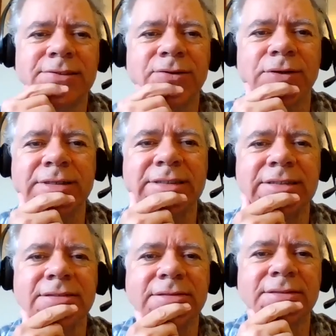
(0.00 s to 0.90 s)
Or is
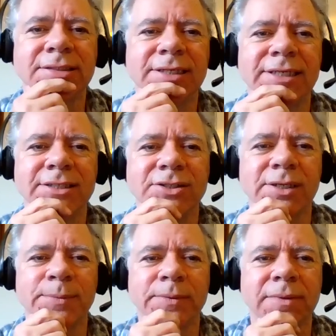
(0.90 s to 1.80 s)
there
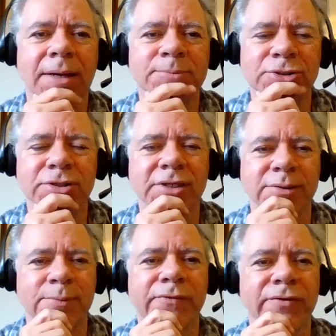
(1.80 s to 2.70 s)
some? I'm sure there's
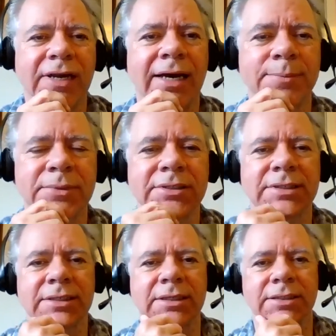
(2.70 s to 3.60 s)
some overlap, but
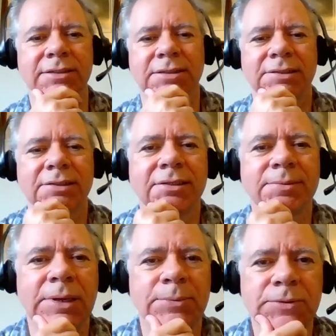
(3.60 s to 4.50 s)

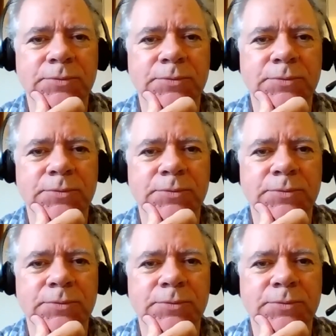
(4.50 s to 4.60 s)
maybe